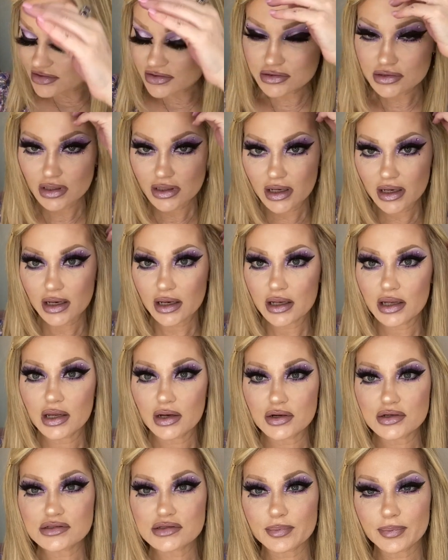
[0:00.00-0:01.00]

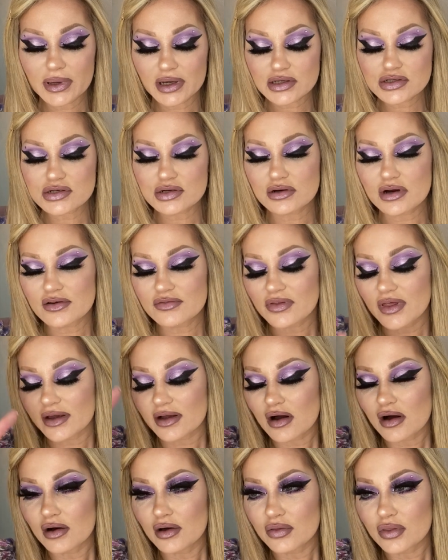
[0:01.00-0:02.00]
here's a picture of like
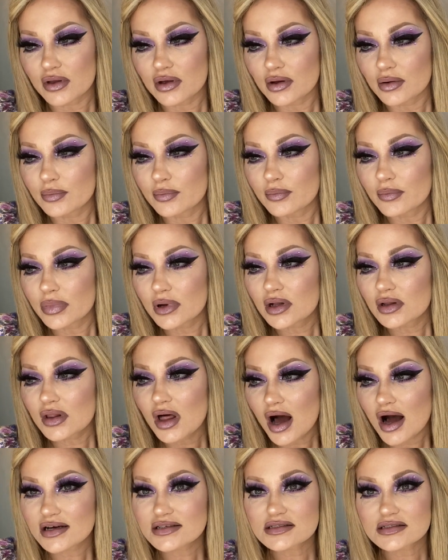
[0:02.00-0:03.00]
all the
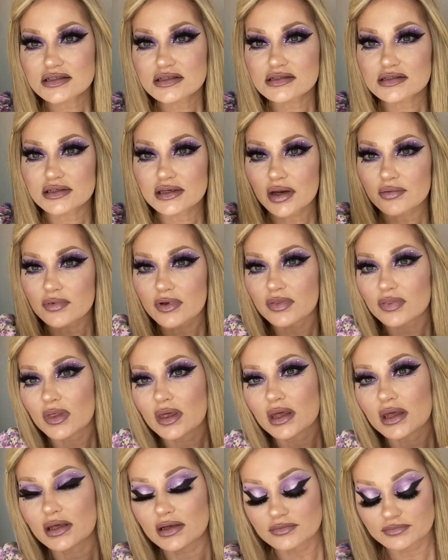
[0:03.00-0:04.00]
glosses and
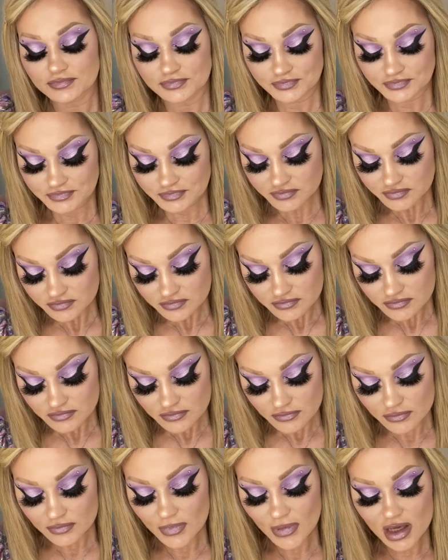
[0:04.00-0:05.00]
everything.
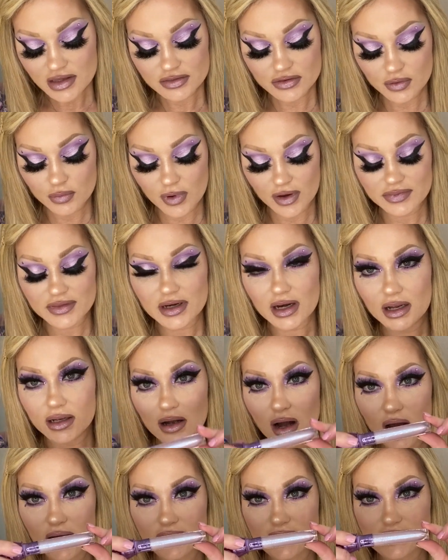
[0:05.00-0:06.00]
The one that I
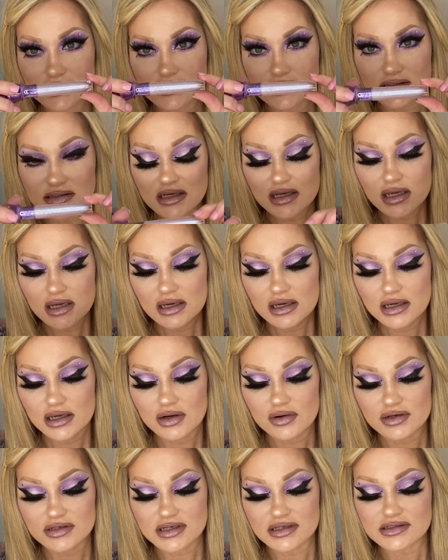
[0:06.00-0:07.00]
got is
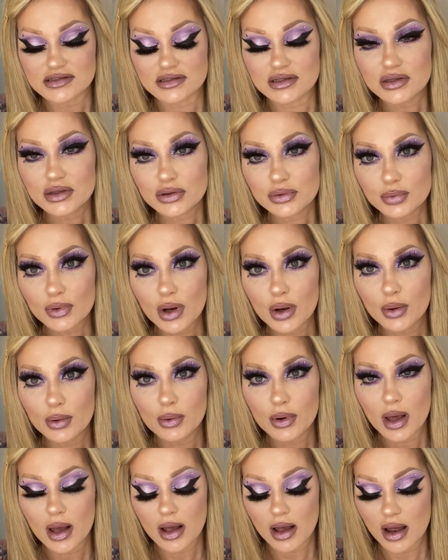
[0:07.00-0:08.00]
Iridescent
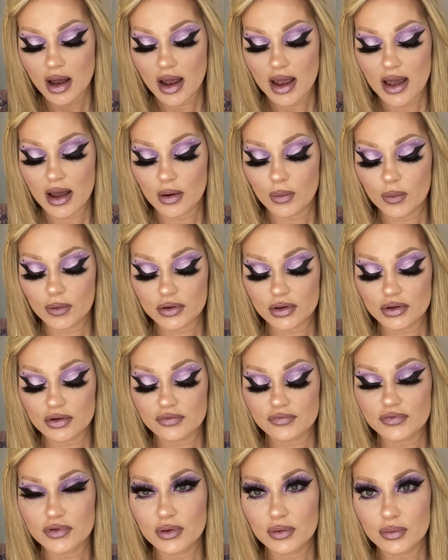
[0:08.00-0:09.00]
Throne. I ordered a
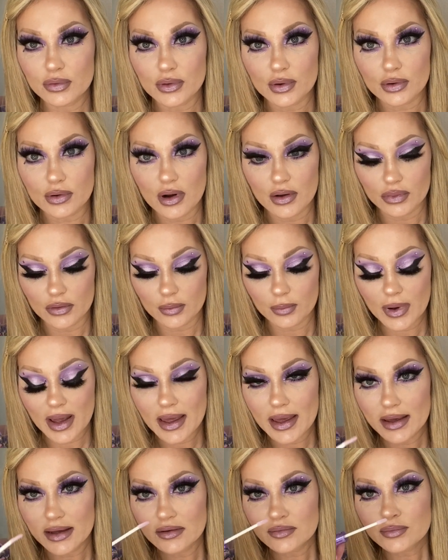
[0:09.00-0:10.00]
few that are on the
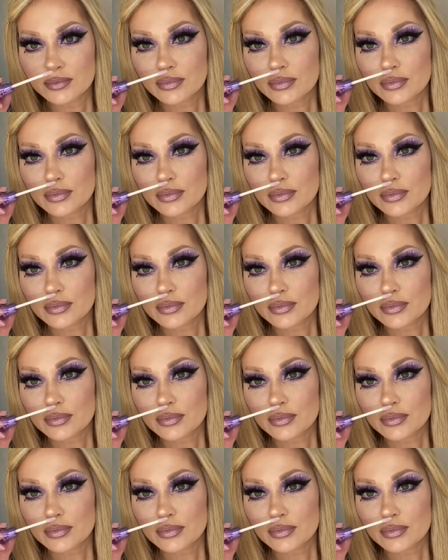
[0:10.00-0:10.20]
way.